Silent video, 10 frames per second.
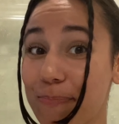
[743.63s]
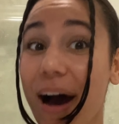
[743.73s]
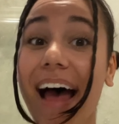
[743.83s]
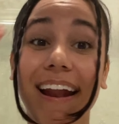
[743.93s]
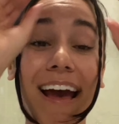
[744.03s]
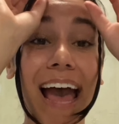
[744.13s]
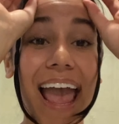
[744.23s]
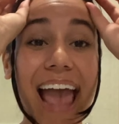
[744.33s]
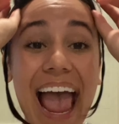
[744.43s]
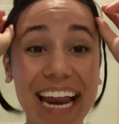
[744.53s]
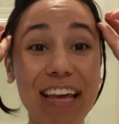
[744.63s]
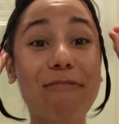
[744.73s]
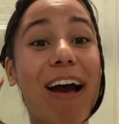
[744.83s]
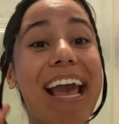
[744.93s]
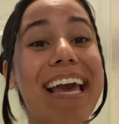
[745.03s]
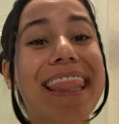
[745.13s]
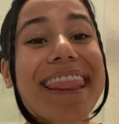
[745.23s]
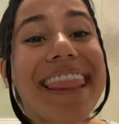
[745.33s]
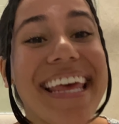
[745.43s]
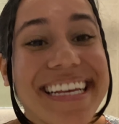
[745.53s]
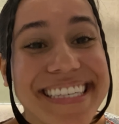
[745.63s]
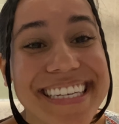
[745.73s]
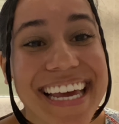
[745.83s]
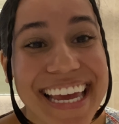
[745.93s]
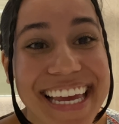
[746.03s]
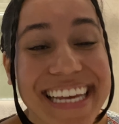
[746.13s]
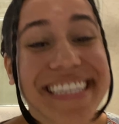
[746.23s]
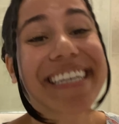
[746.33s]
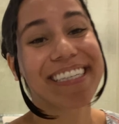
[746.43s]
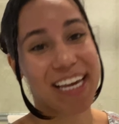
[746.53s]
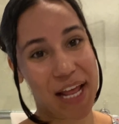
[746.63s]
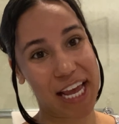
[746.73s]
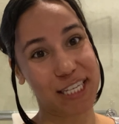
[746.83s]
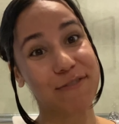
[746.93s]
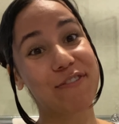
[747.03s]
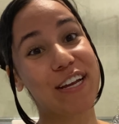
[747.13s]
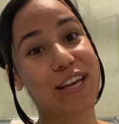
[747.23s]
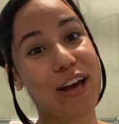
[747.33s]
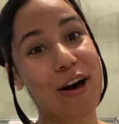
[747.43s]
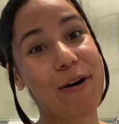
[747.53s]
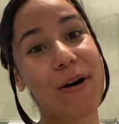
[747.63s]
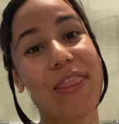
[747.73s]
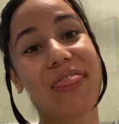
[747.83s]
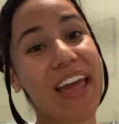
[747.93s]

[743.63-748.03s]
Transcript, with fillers: But anyway, this is today's video.